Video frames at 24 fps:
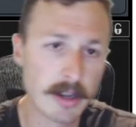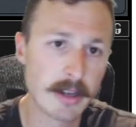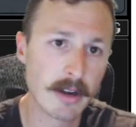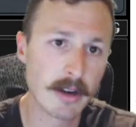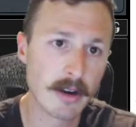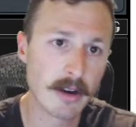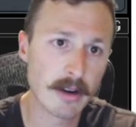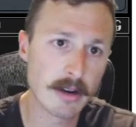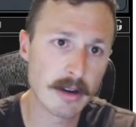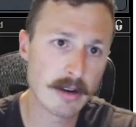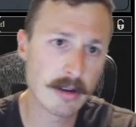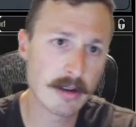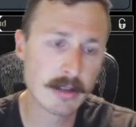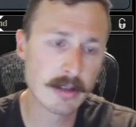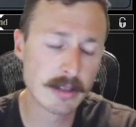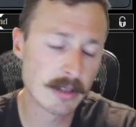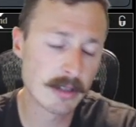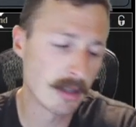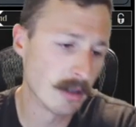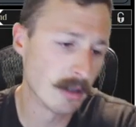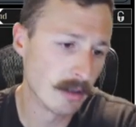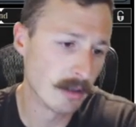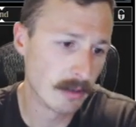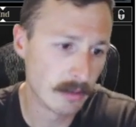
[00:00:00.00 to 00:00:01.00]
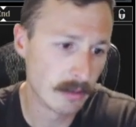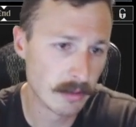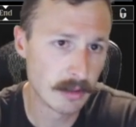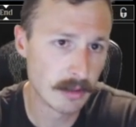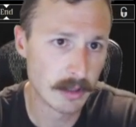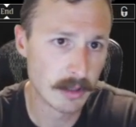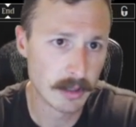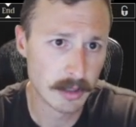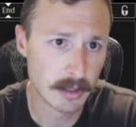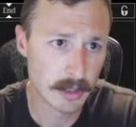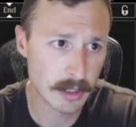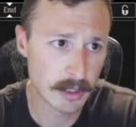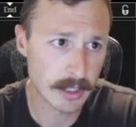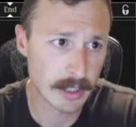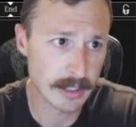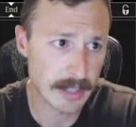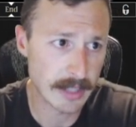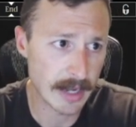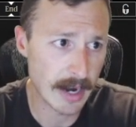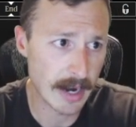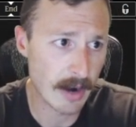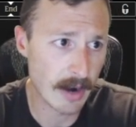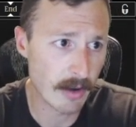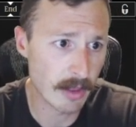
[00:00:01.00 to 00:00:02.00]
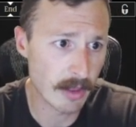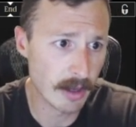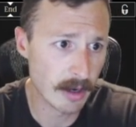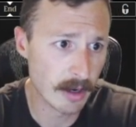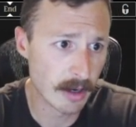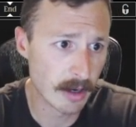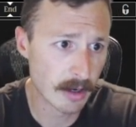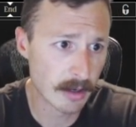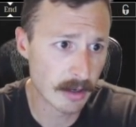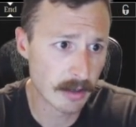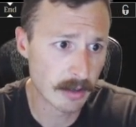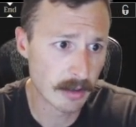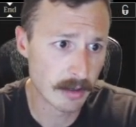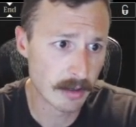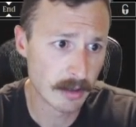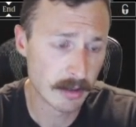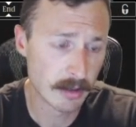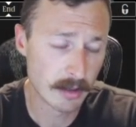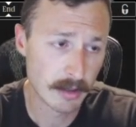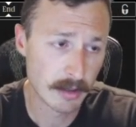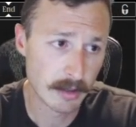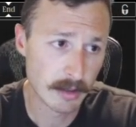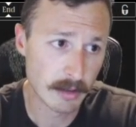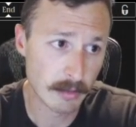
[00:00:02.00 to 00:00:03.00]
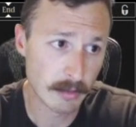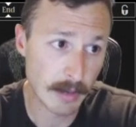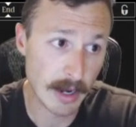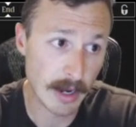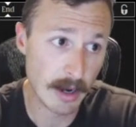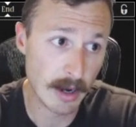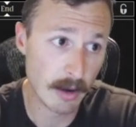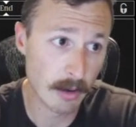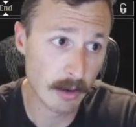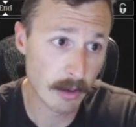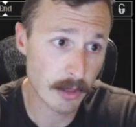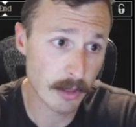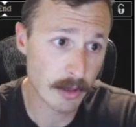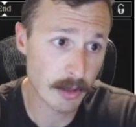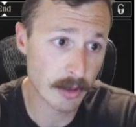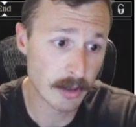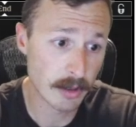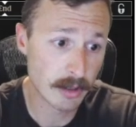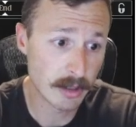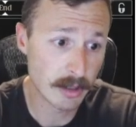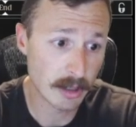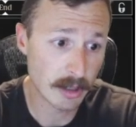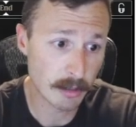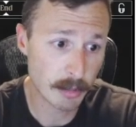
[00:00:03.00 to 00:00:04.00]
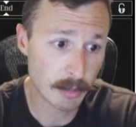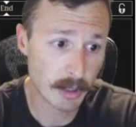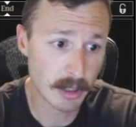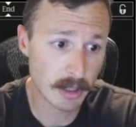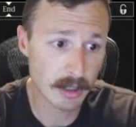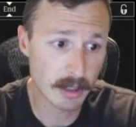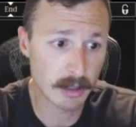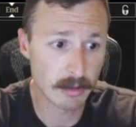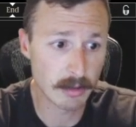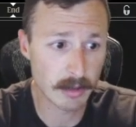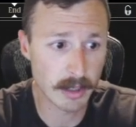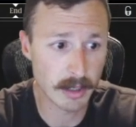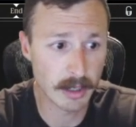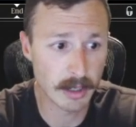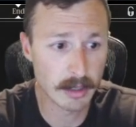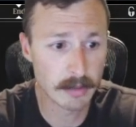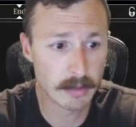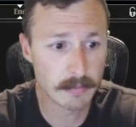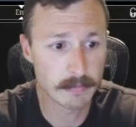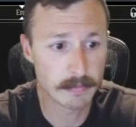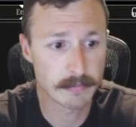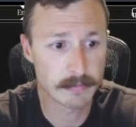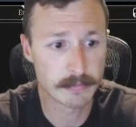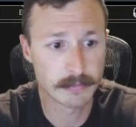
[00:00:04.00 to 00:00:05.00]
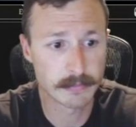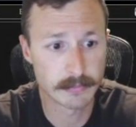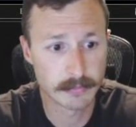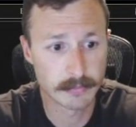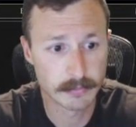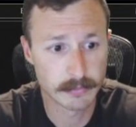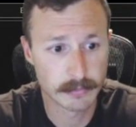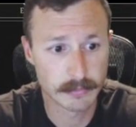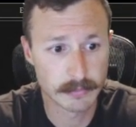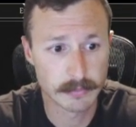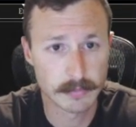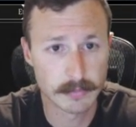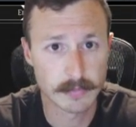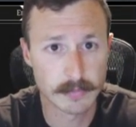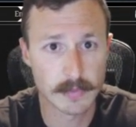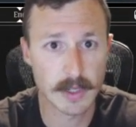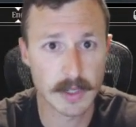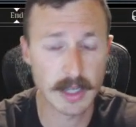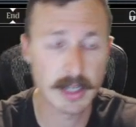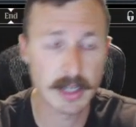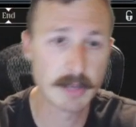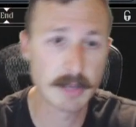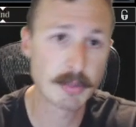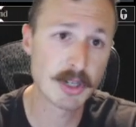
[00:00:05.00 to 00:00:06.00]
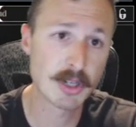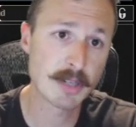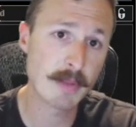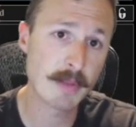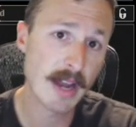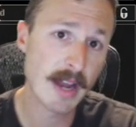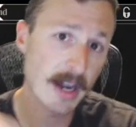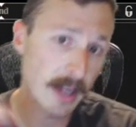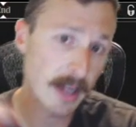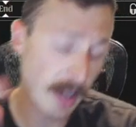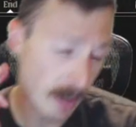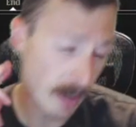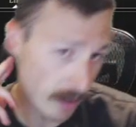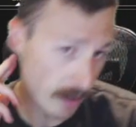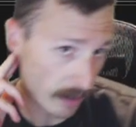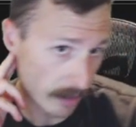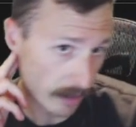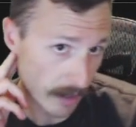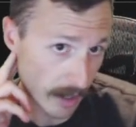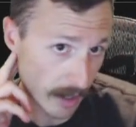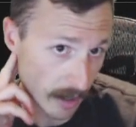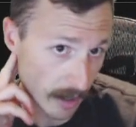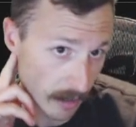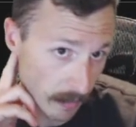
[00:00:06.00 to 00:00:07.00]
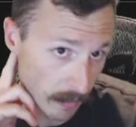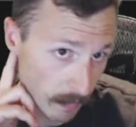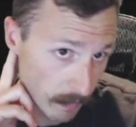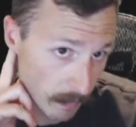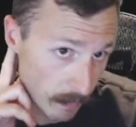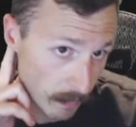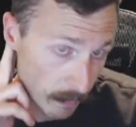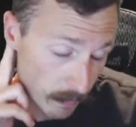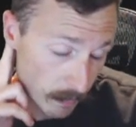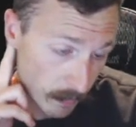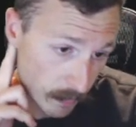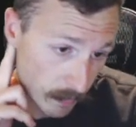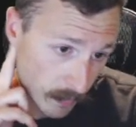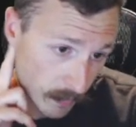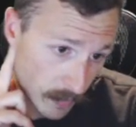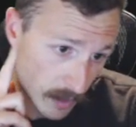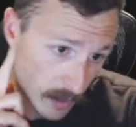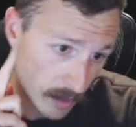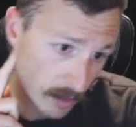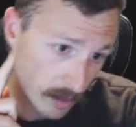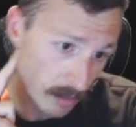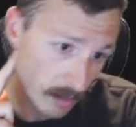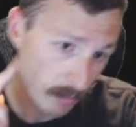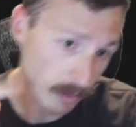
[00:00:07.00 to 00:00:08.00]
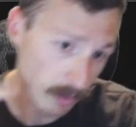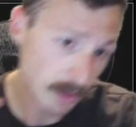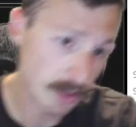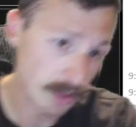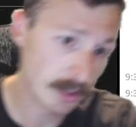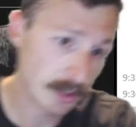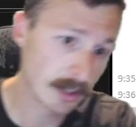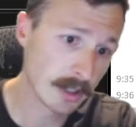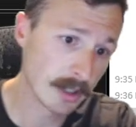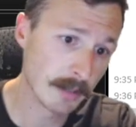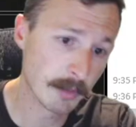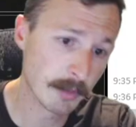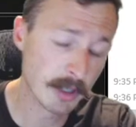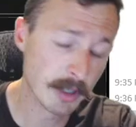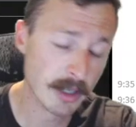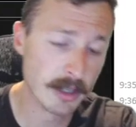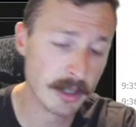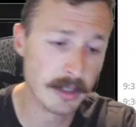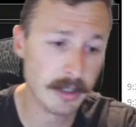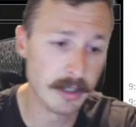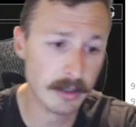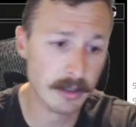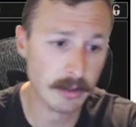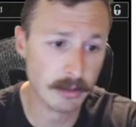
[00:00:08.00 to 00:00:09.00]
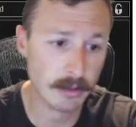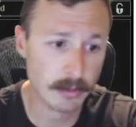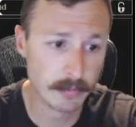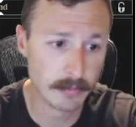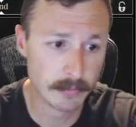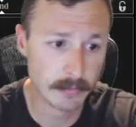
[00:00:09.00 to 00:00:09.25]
cards, so just get that out of there. Wow, third cookbook, okay. I can Prismatic Ending that, which I'm gonna do.